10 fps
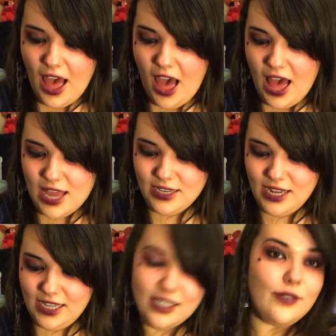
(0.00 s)
and
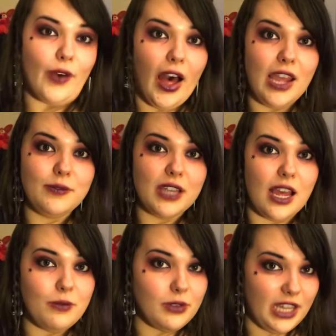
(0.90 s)
it survives, I
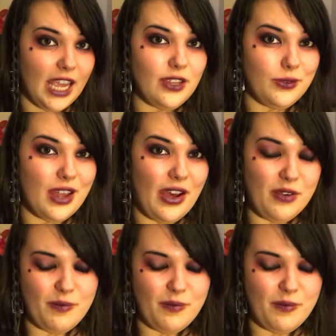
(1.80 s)
will let you know,